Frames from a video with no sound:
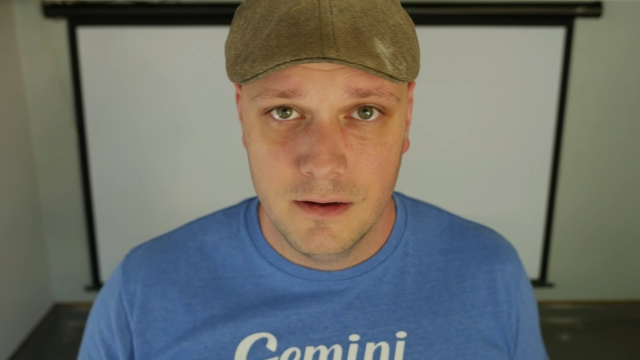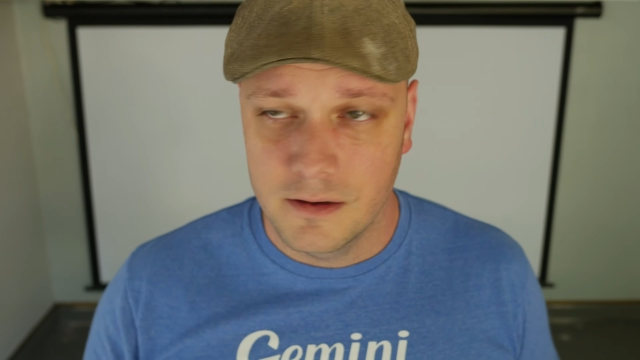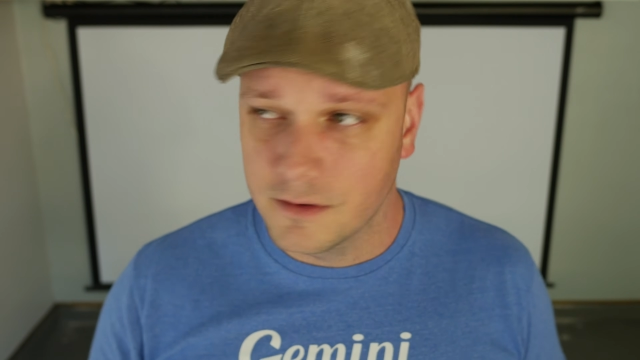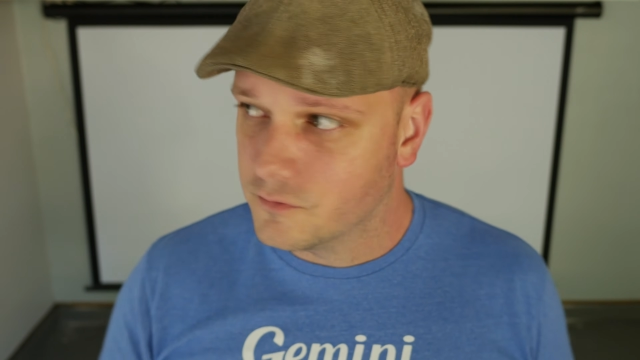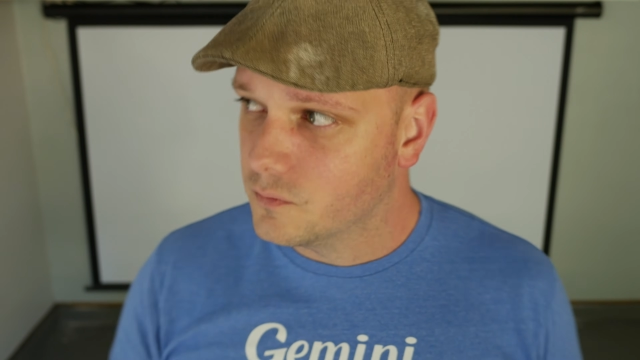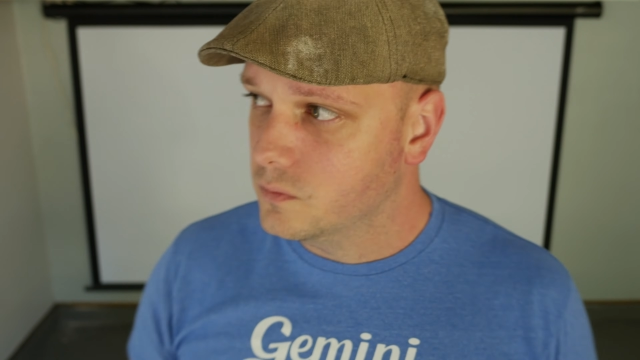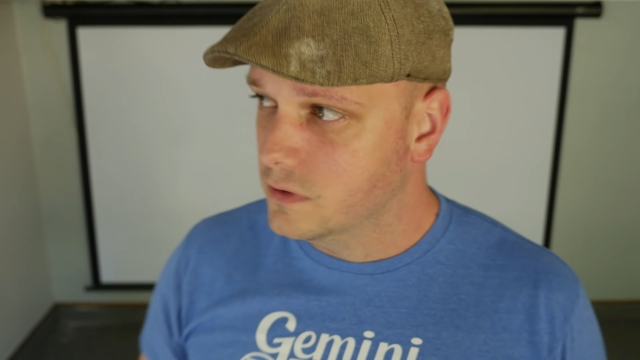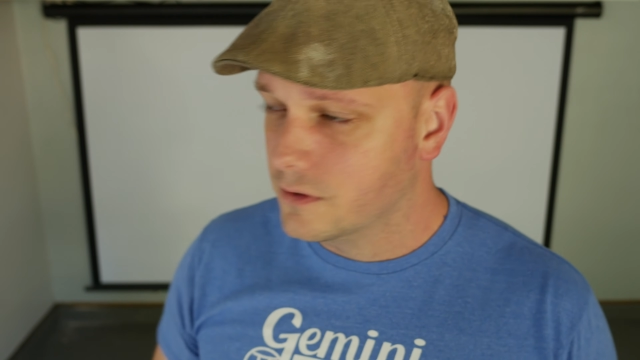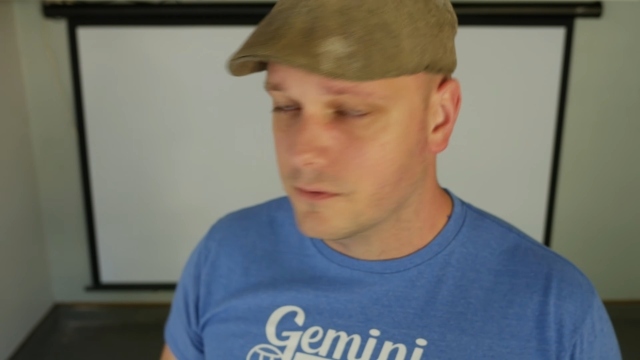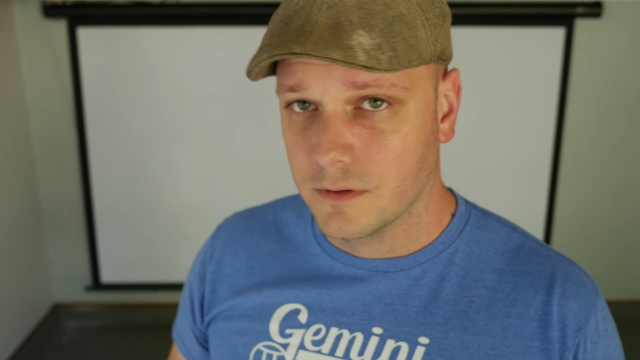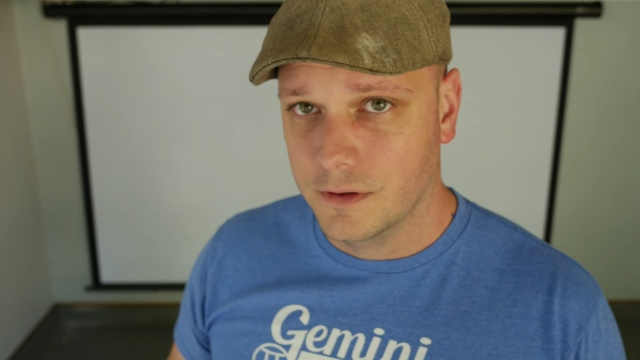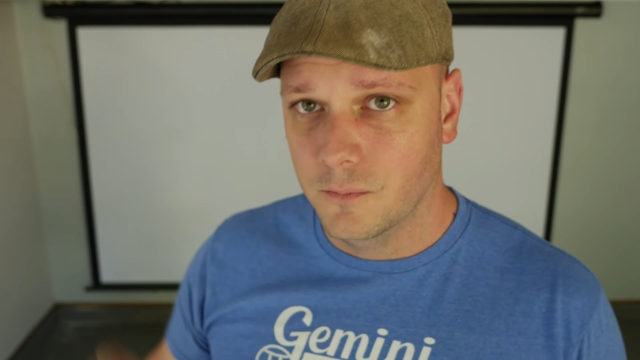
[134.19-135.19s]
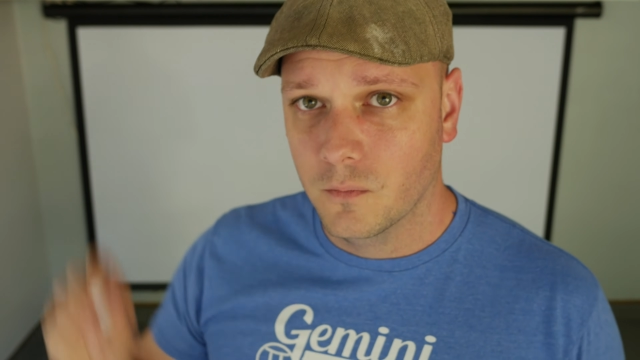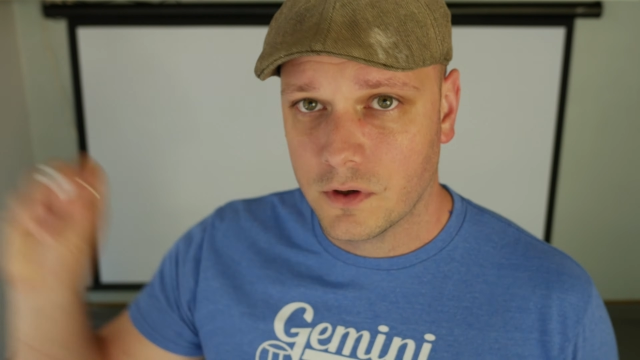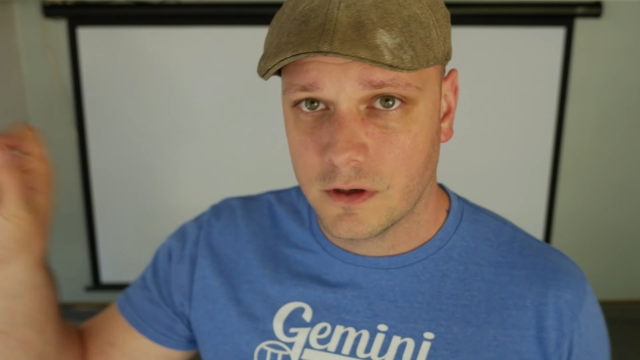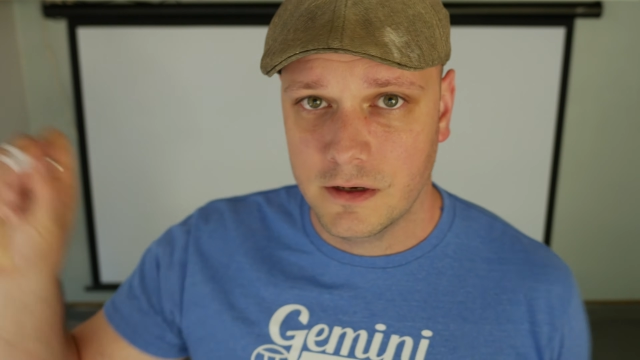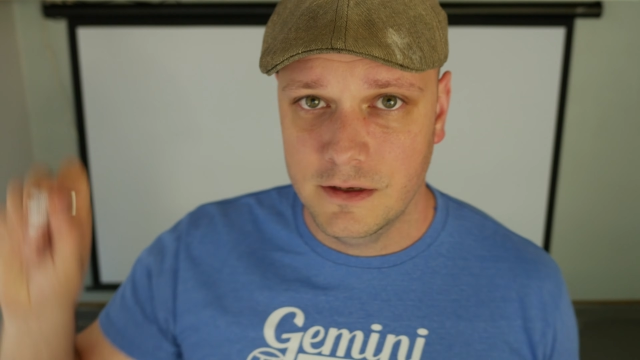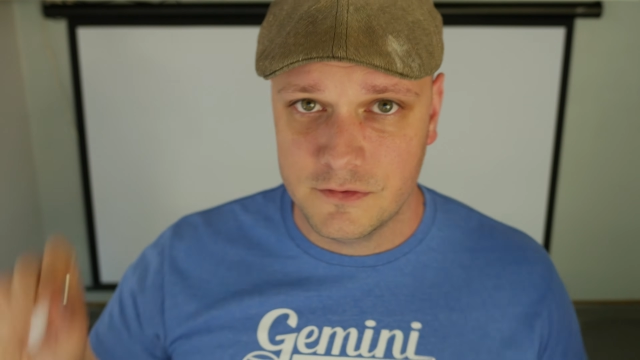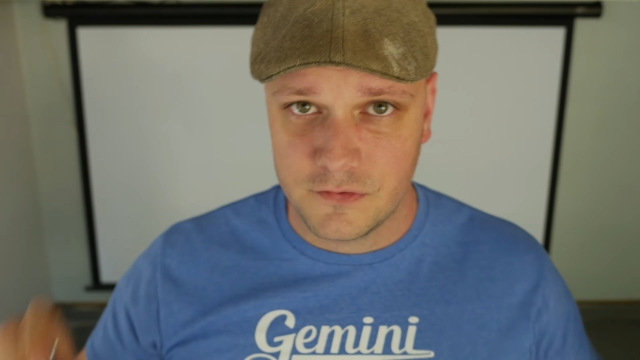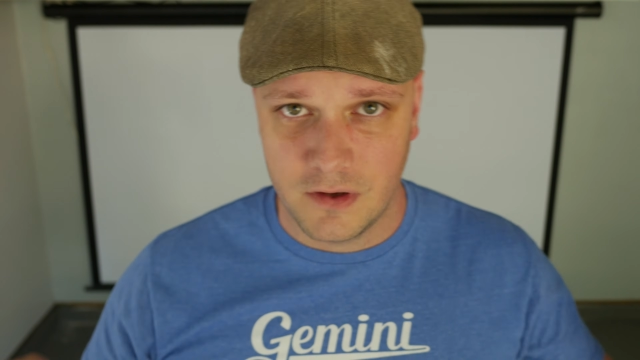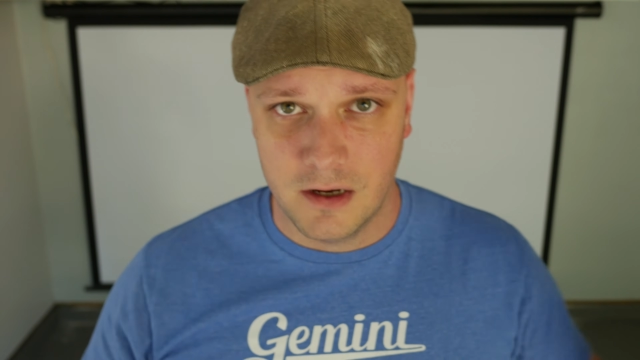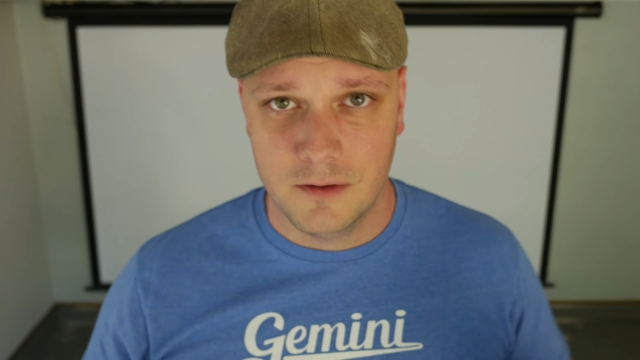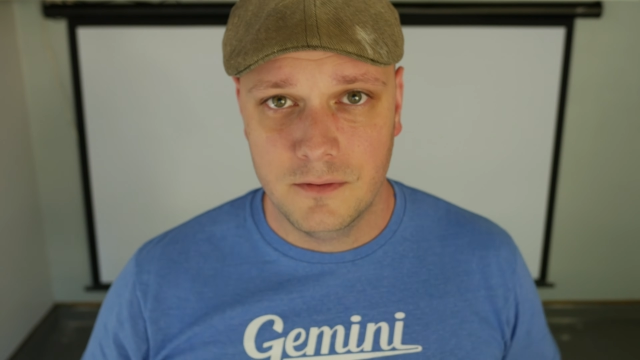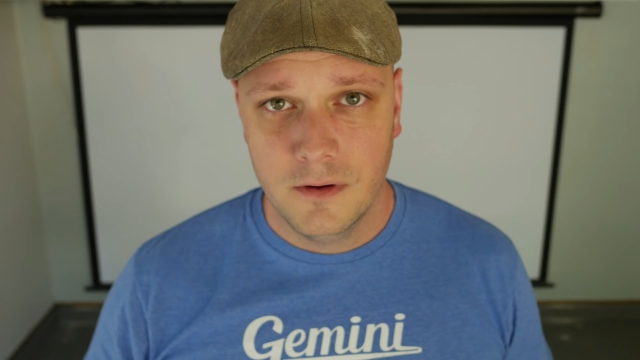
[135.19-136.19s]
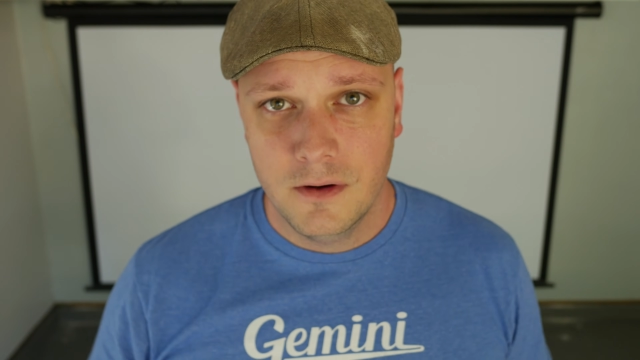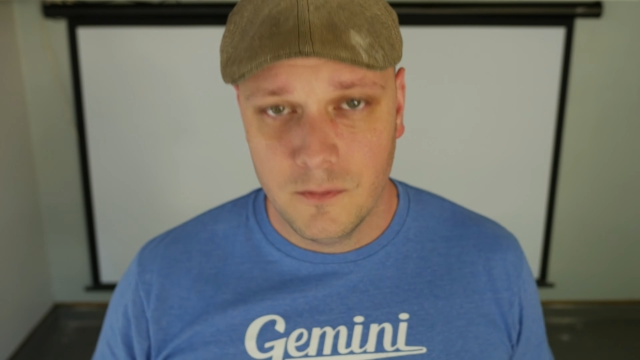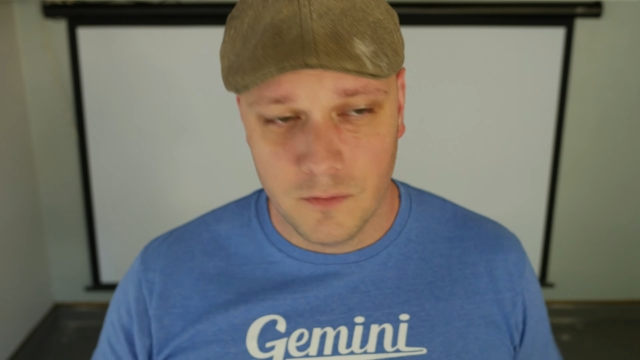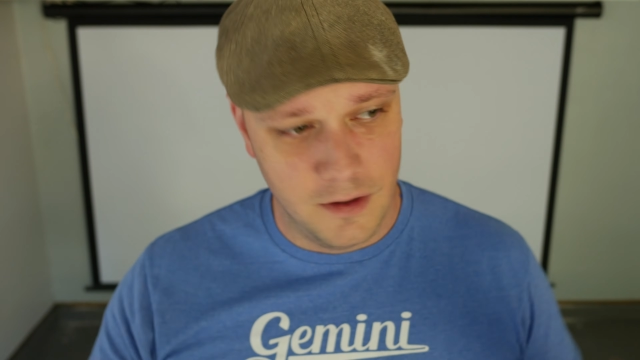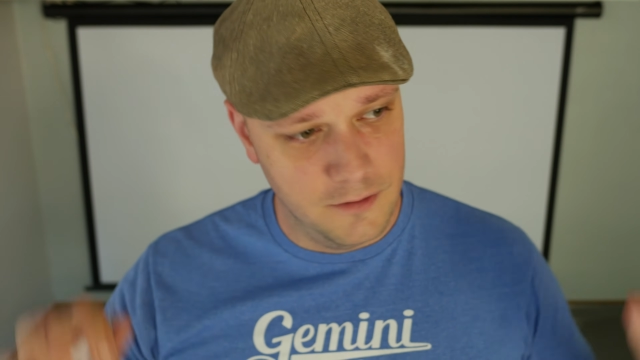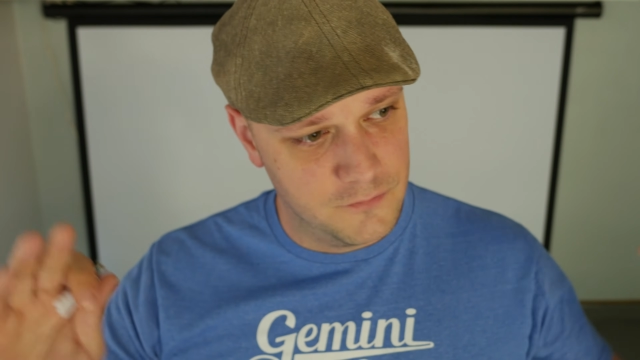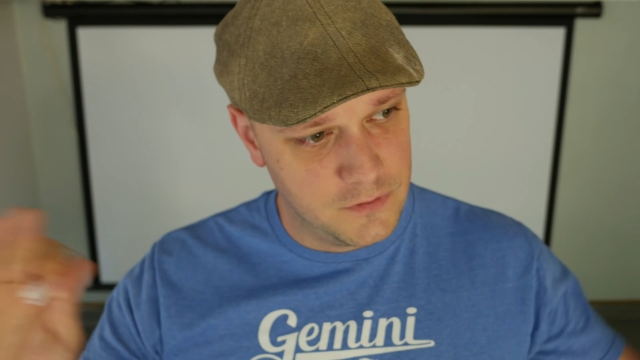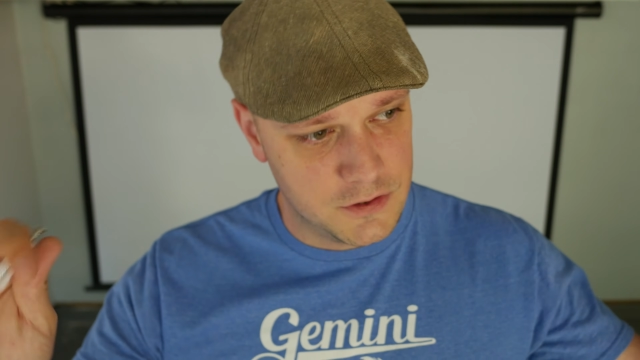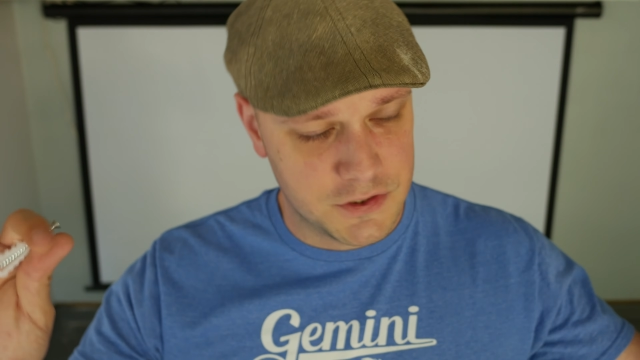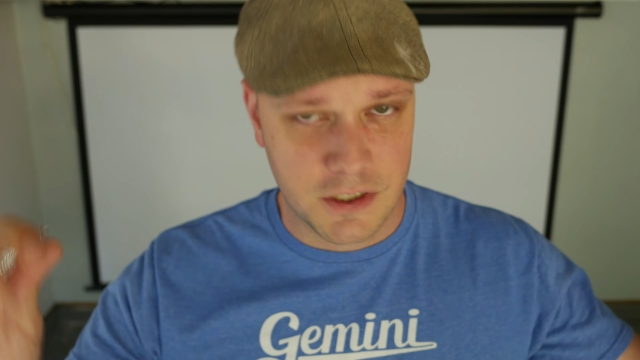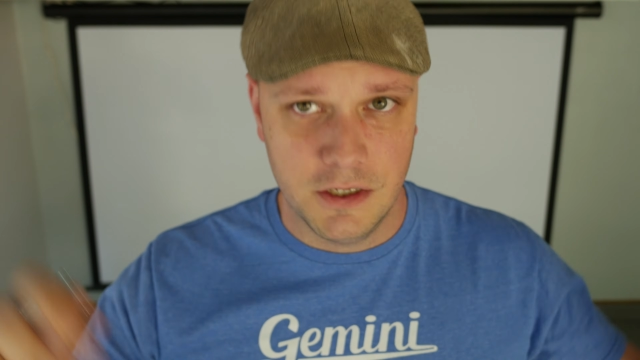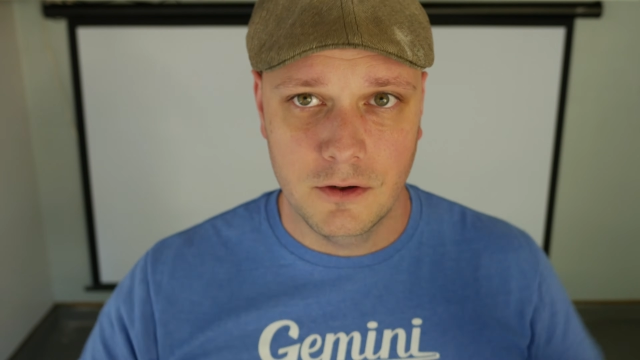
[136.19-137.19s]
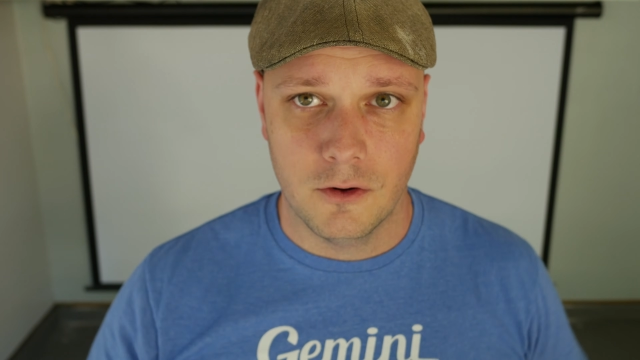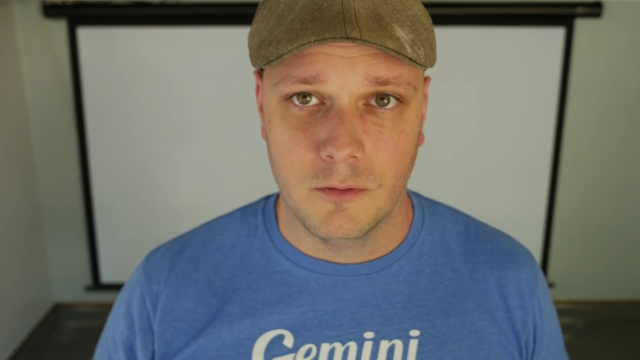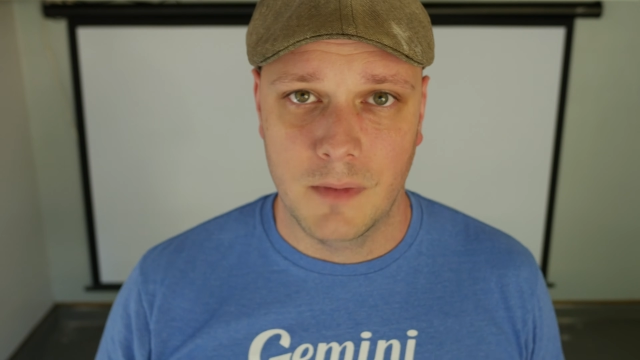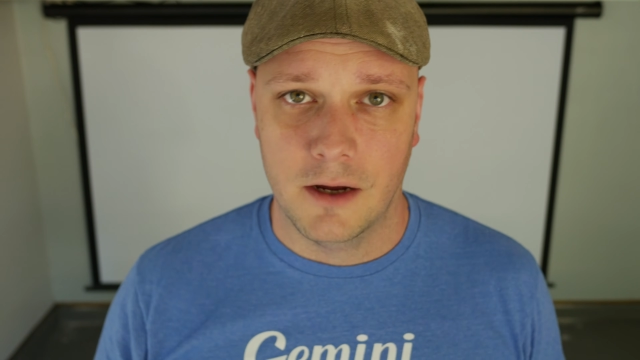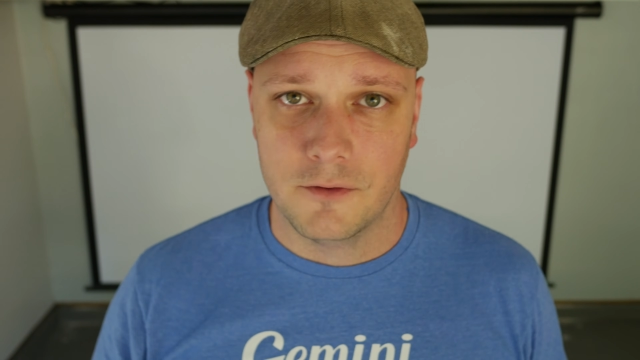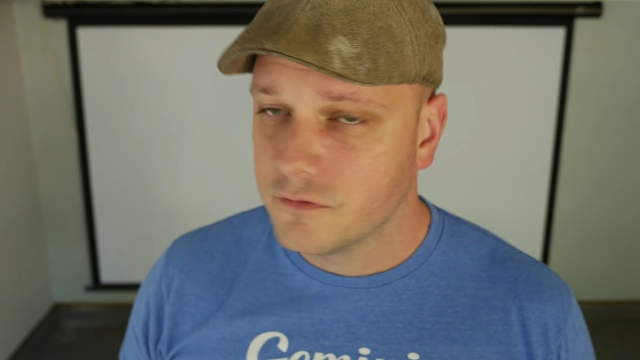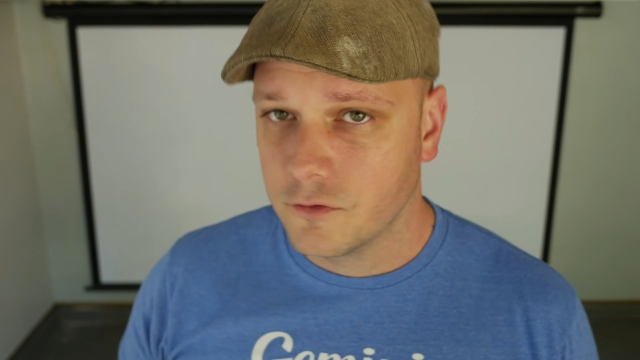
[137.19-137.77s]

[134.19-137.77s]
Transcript: It's literally one on each side with a flush keyhole mount.